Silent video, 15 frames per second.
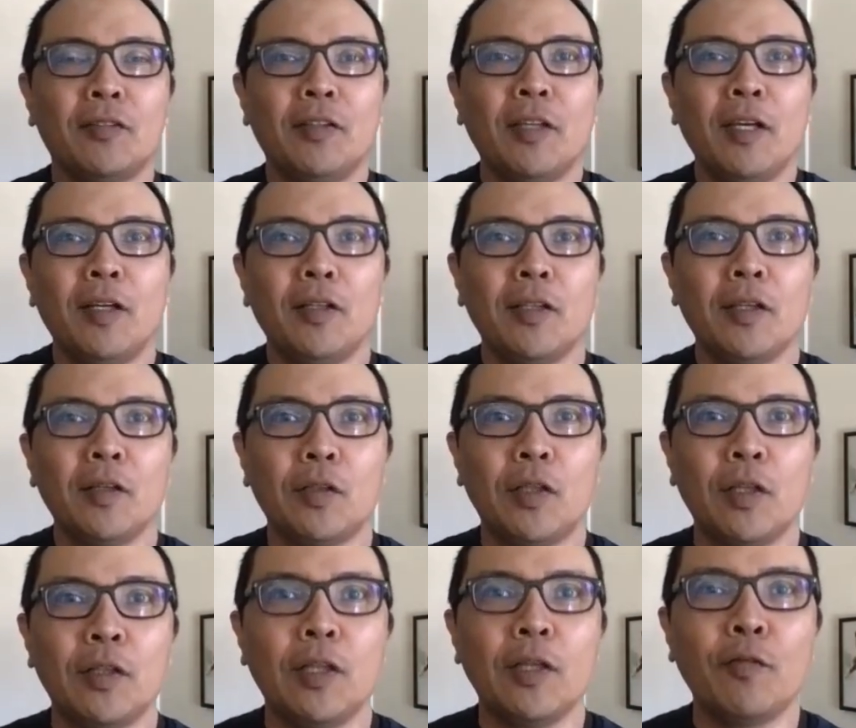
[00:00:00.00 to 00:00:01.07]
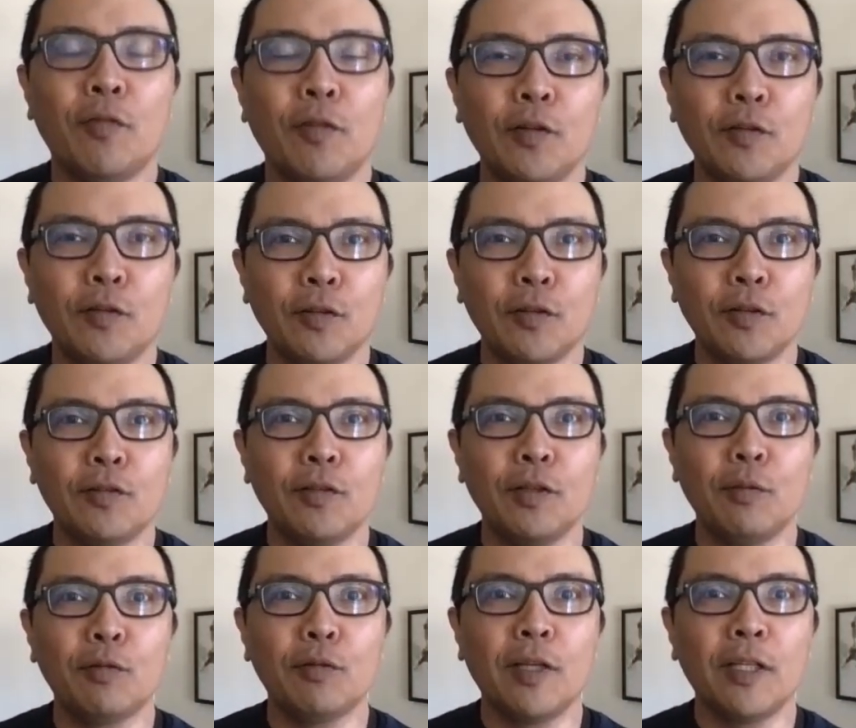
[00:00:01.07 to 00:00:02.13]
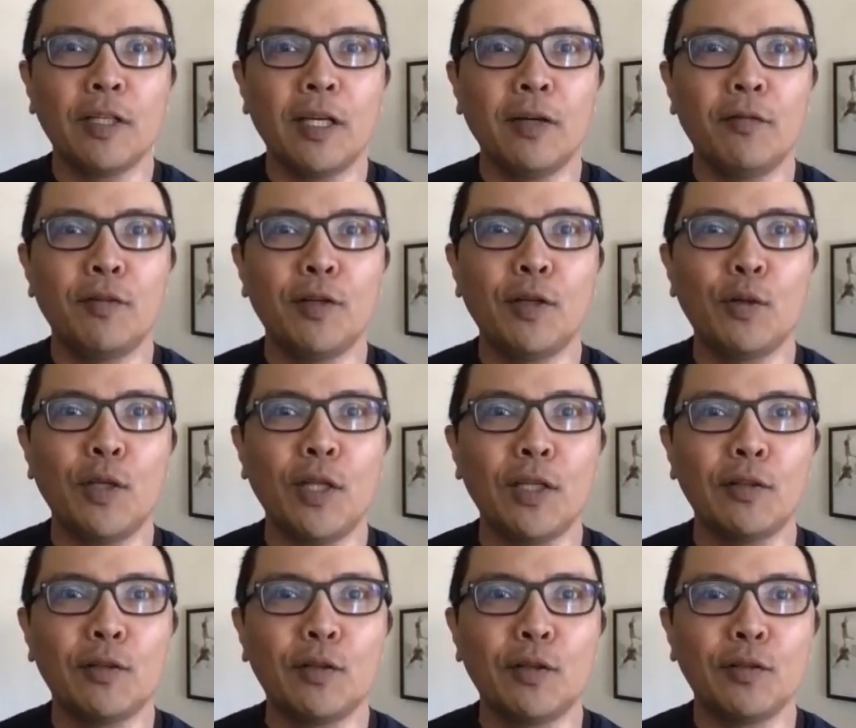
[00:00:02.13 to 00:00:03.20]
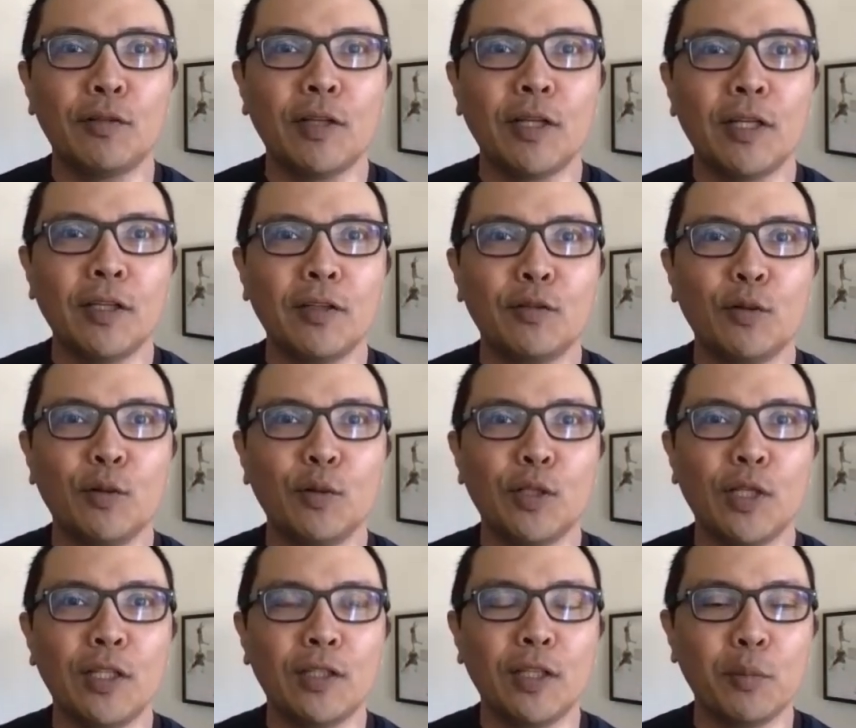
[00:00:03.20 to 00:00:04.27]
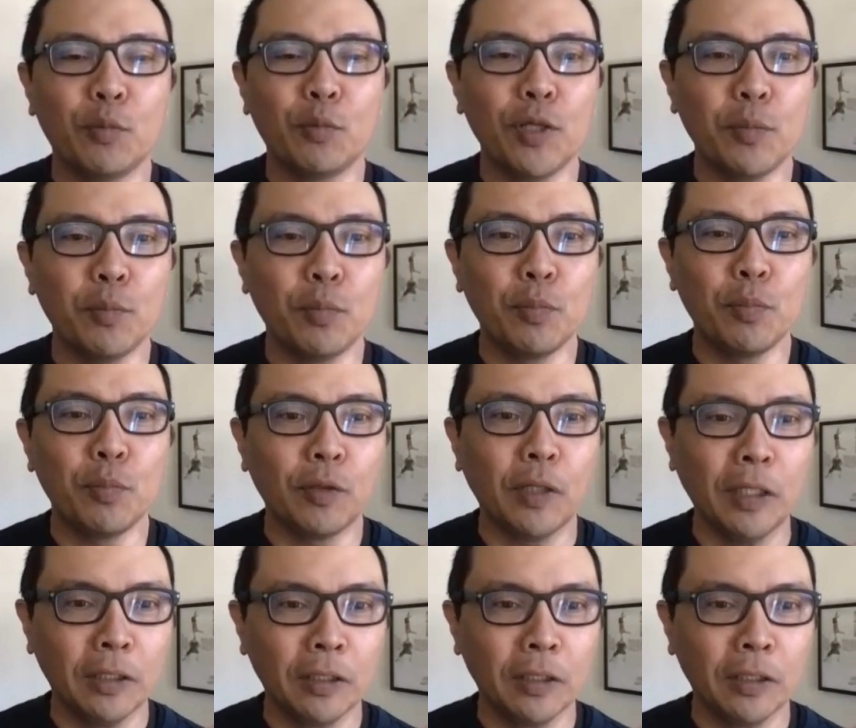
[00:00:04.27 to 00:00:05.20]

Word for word: there the, the difference is it seems like every connector is like its own GitHub repo, right?